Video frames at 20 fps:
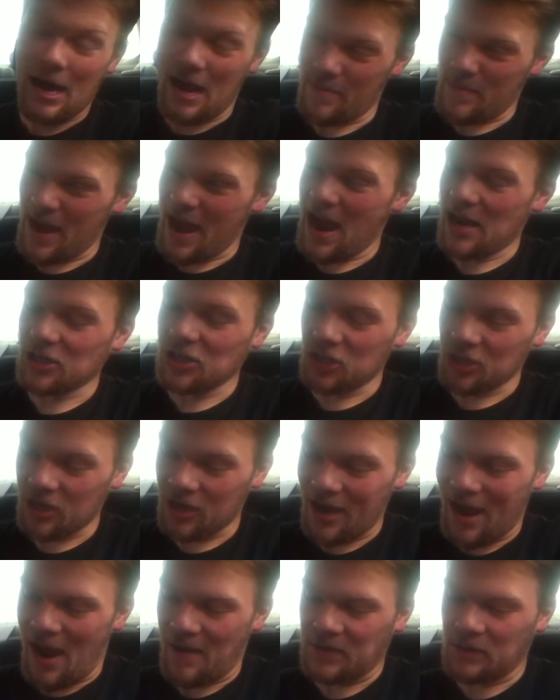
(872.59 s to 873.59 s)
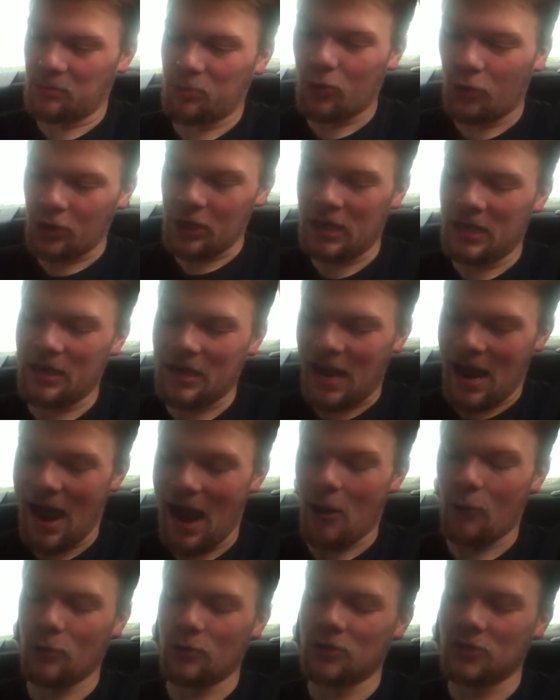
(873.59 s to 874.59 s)
I'm actually going to have to put in
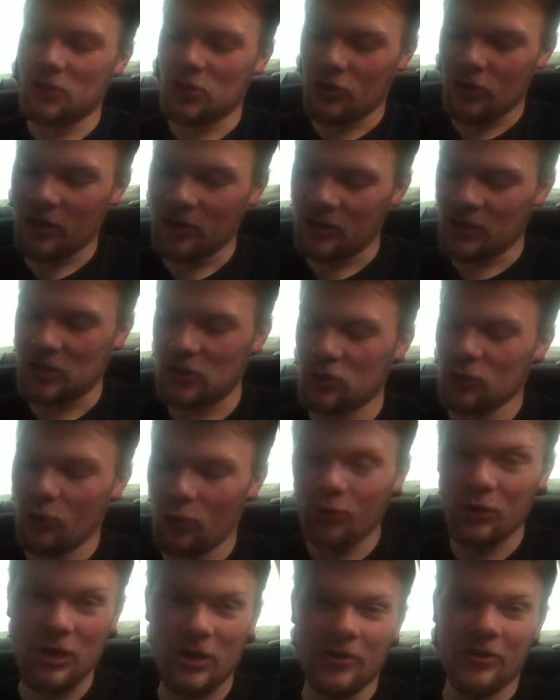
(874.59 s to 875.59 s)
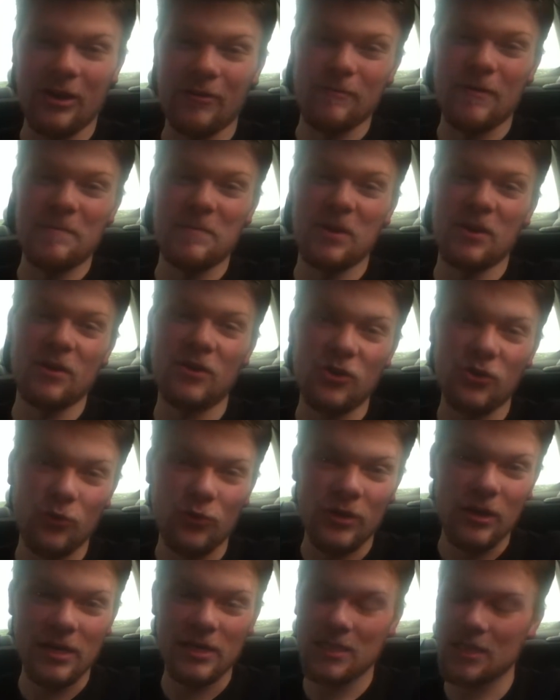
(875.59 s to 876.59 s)
hours during the school year if I'm going to
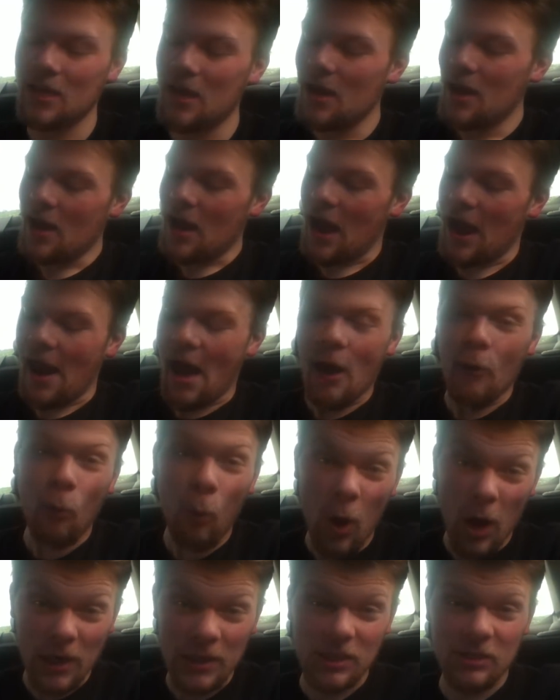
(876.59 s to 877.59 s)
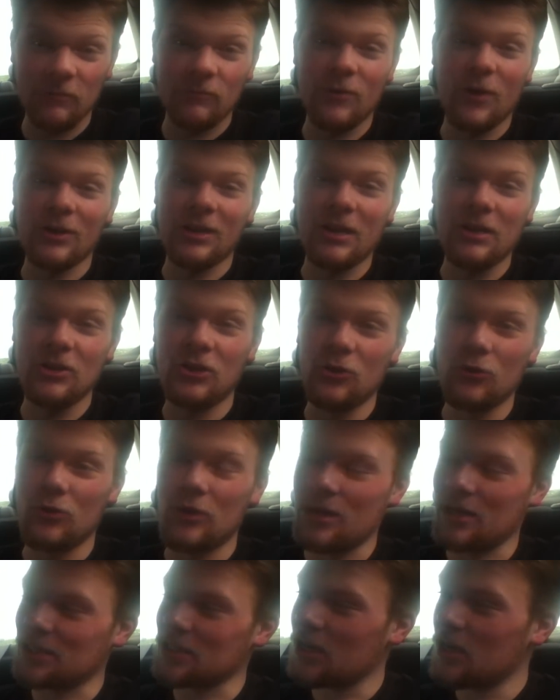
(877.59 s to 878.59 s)
do this. And I want to fucking do
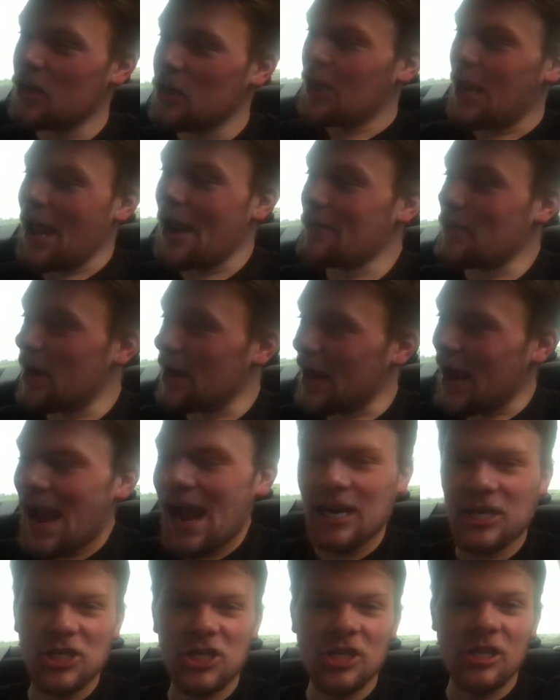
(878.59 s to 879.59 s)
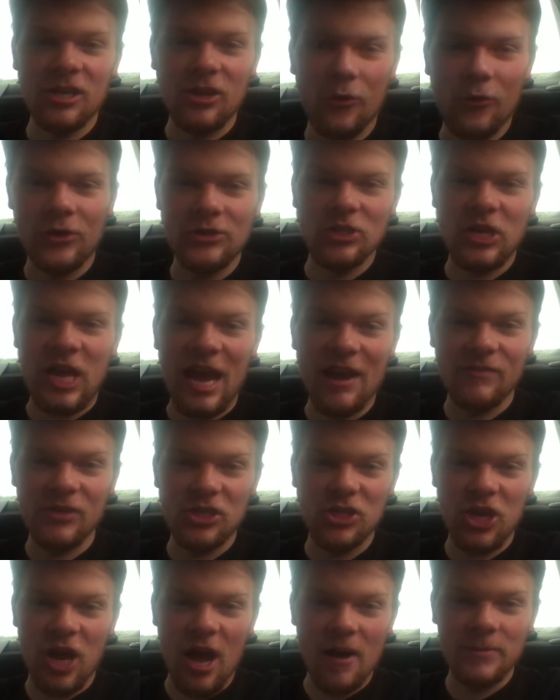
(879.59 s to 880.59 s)
this. Am I actually going to have a
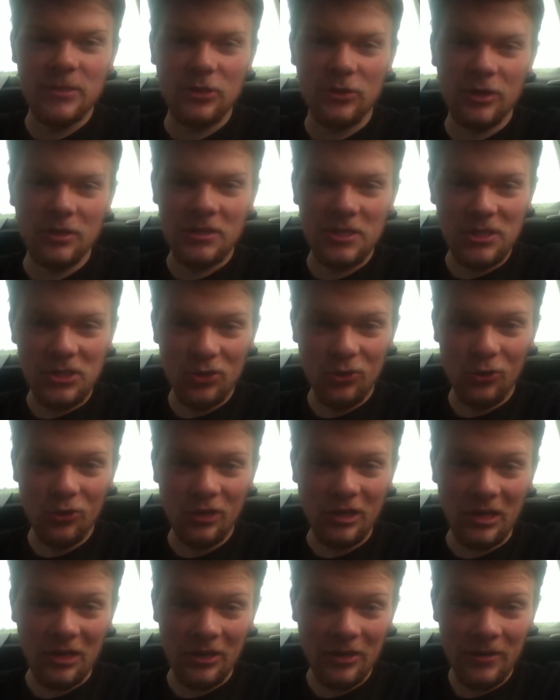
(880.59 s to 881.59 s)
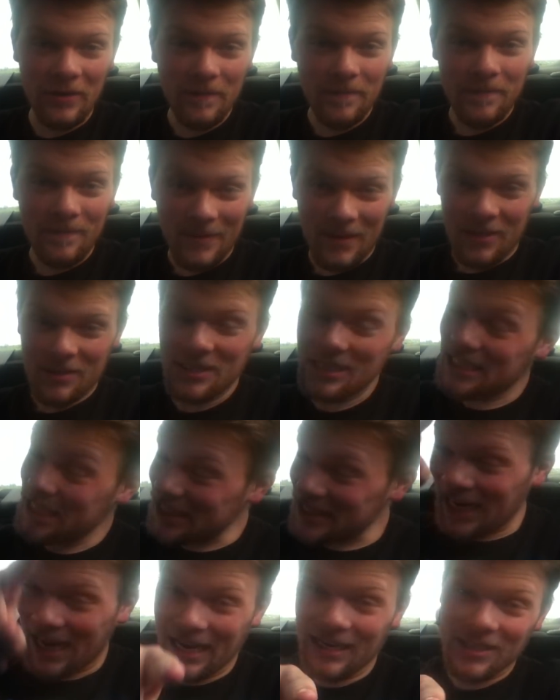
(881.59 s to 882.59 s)
job during the school year?
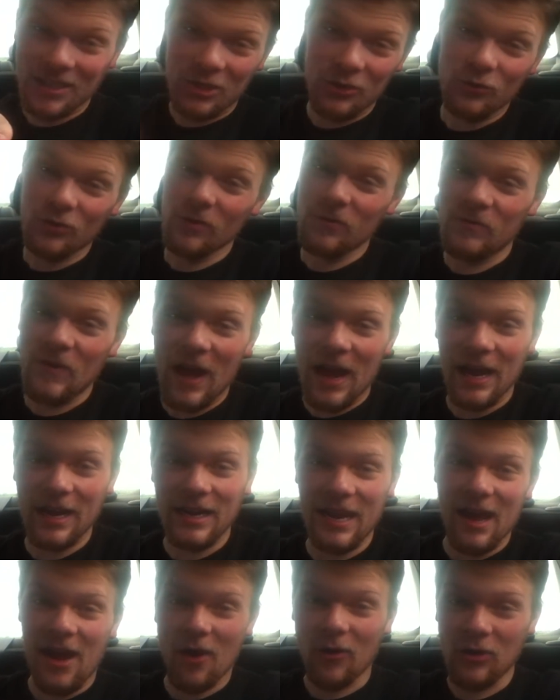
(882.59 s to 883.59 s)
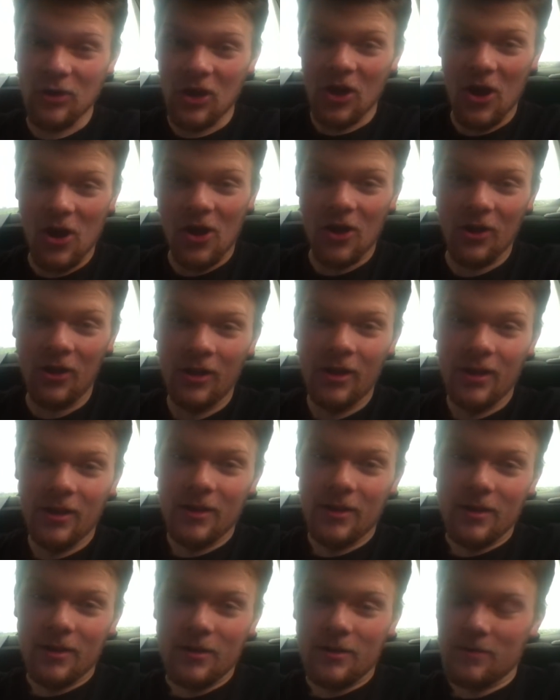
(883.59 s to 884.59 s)
Stay tuned to find out, y'all.
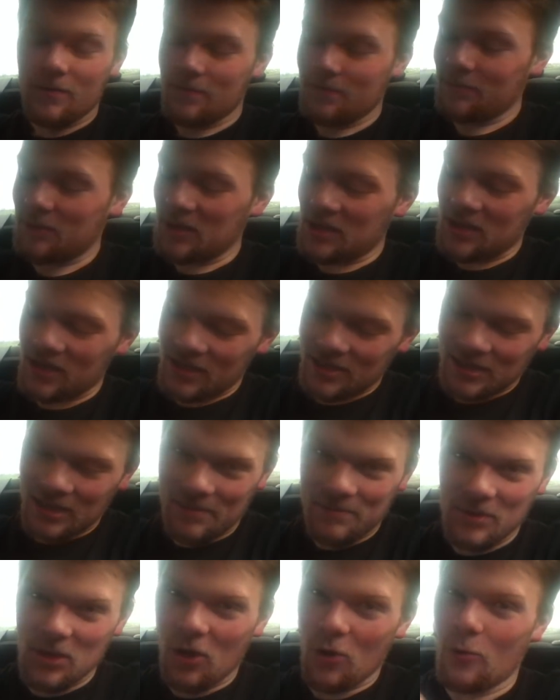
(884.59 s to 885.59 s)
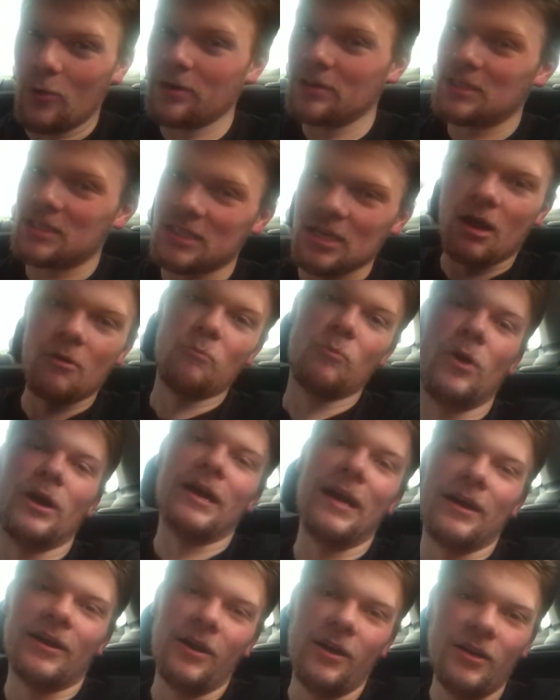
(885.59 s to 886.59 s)
Because I'm going
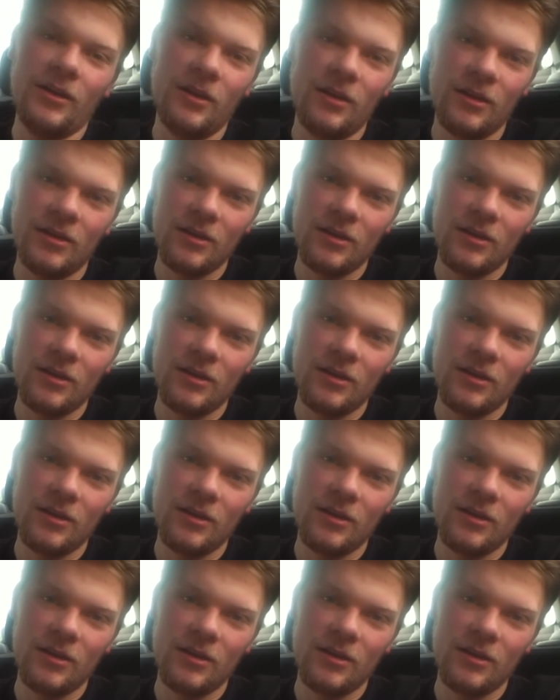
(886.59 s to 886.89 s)
somewhere.